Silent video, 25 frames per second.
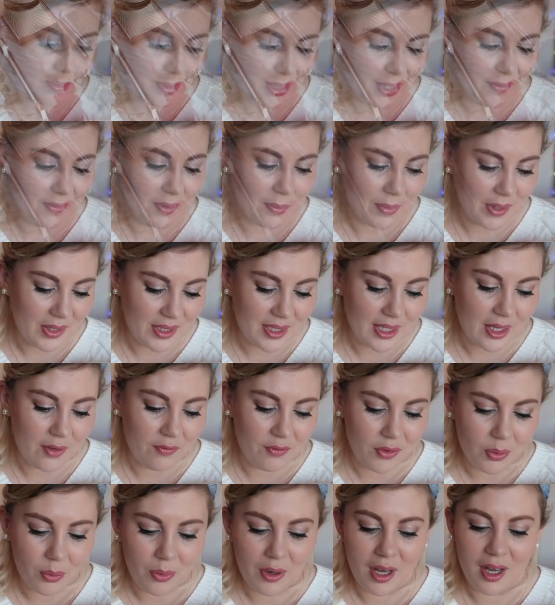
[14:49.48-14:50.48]
I'm giving myself
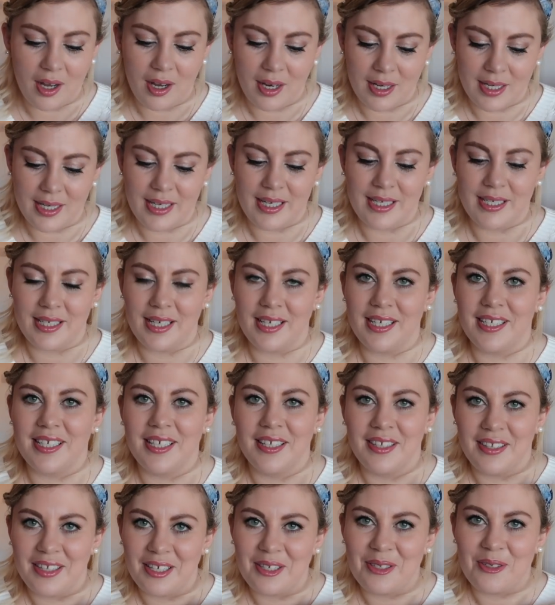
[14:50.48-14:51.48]
for why I needed
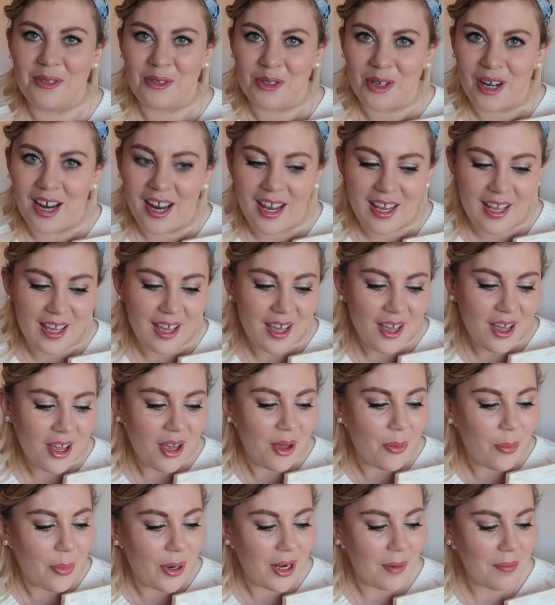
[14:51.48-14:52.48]
this tray.
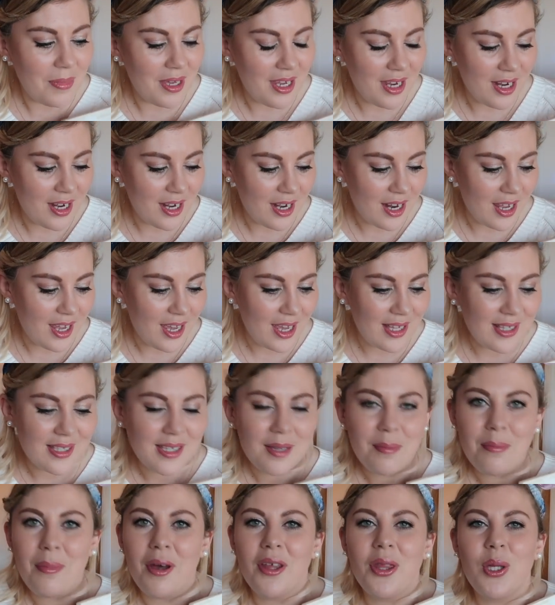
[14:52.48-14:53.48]
But I mean, it's
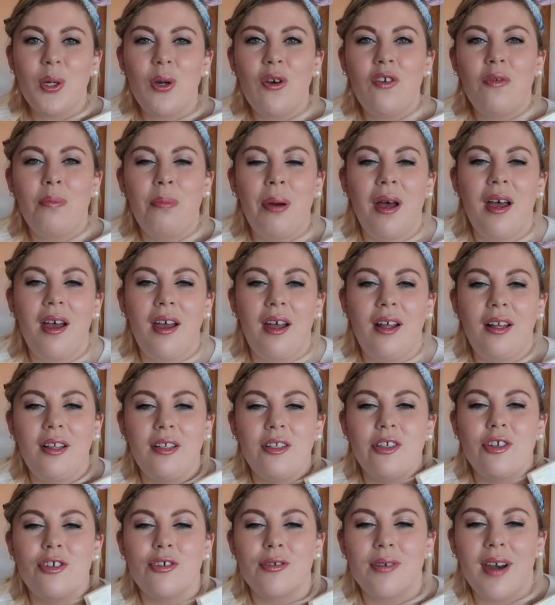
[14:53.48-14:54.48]
a mother of pearl
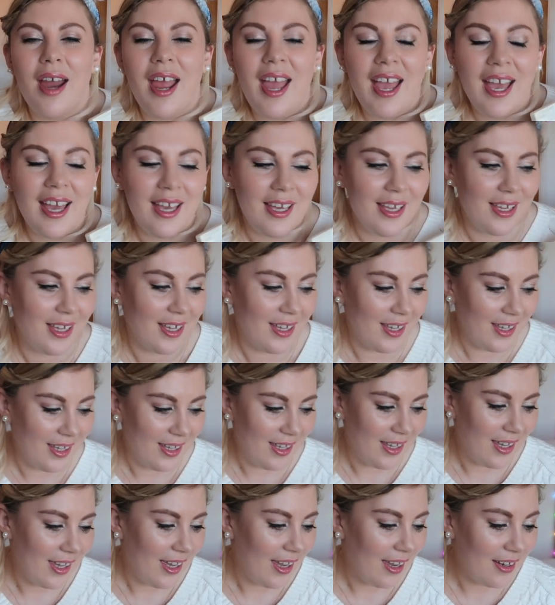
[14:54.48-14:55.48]
tray.
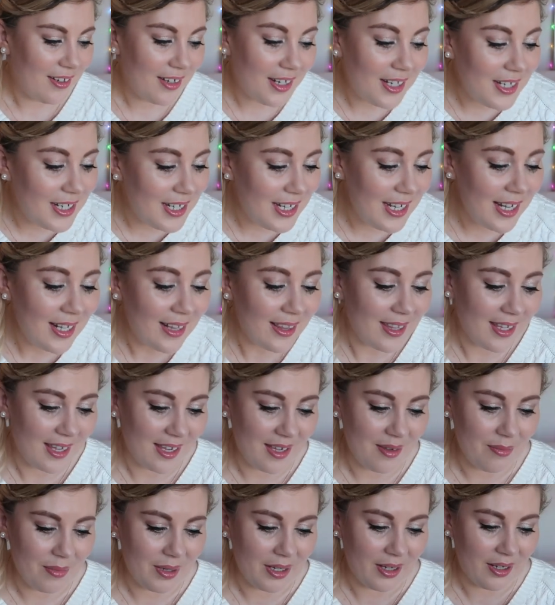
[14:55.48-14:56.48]
And I need that
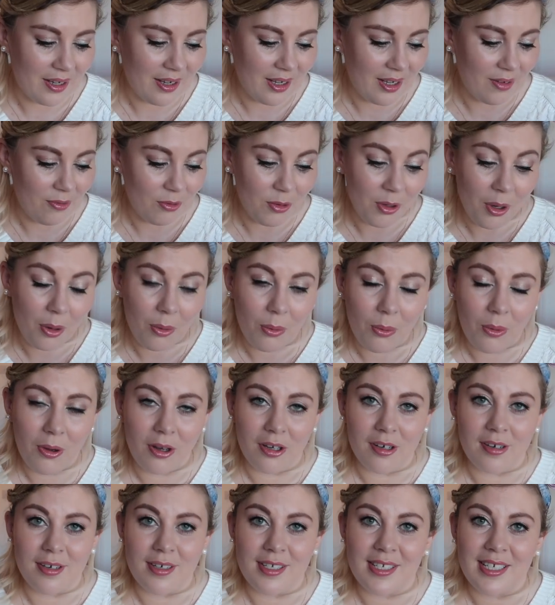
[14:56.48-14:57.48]
in my life. Not
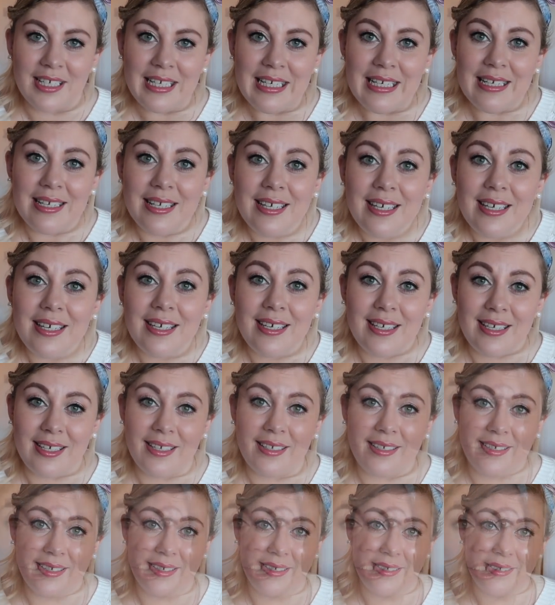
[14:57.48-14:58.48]
want,
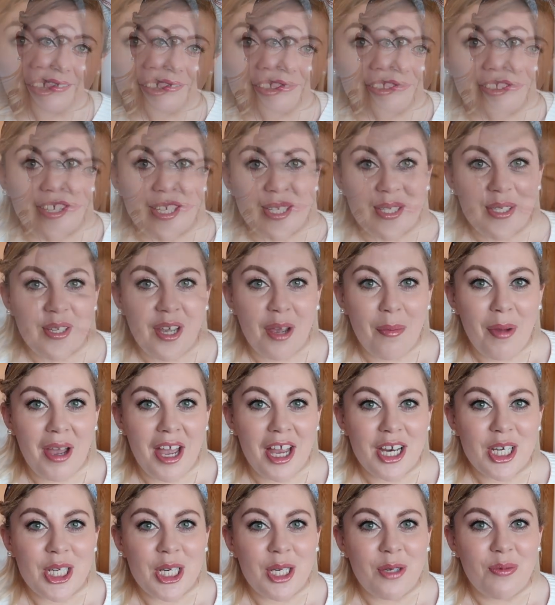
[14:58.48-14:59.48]
need. This time I
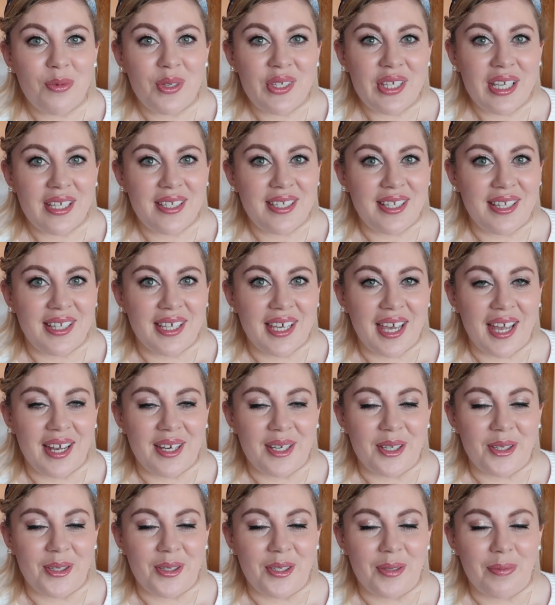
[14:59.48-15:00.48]
actually resisted the
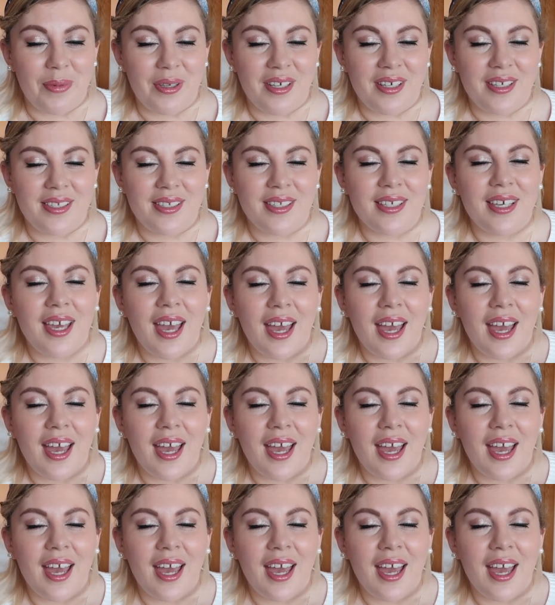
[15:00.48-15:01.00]
candles because the